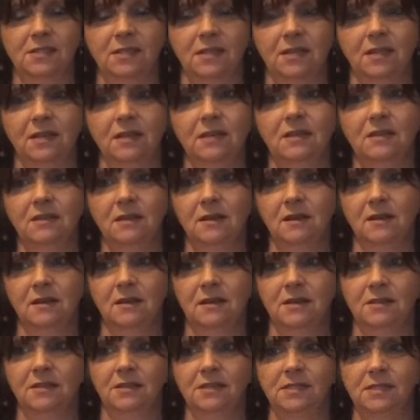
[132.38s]
night,
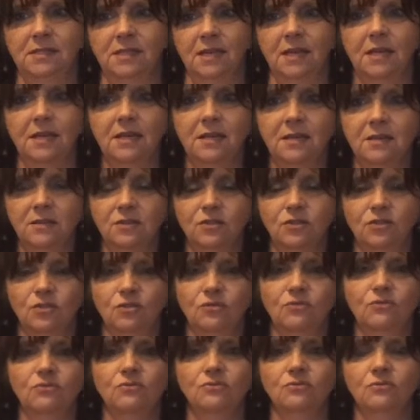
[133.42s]
and decided
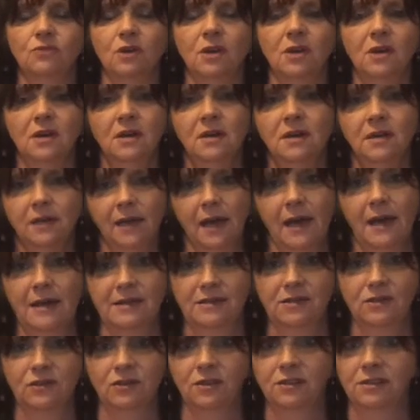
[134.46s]
to
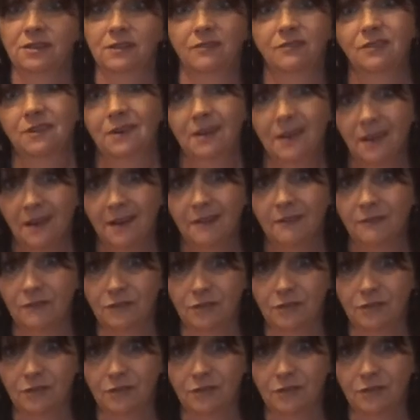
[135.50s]
cast on a different hat